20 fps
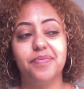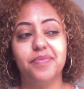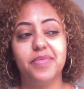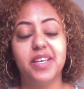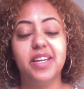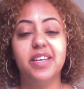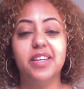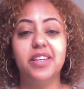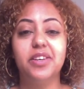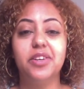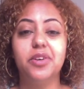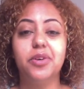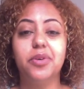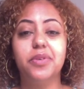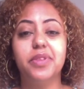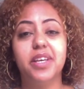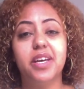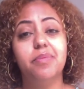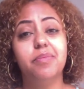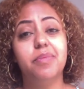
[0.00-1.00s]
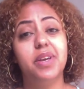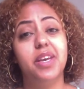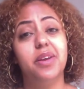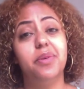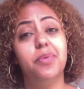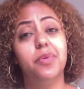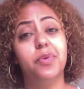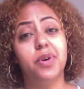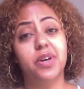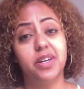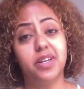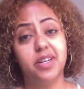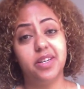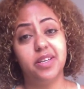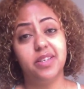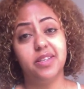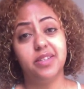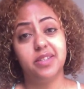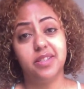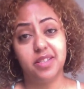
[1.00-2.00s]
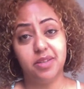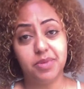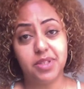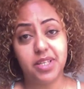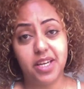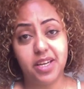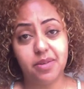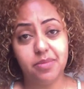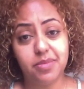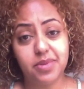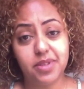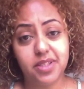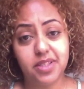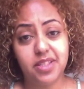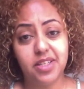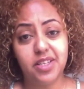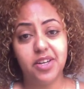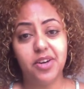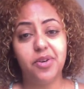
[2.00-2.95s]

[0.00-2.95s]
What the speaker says: and that may work sometimes,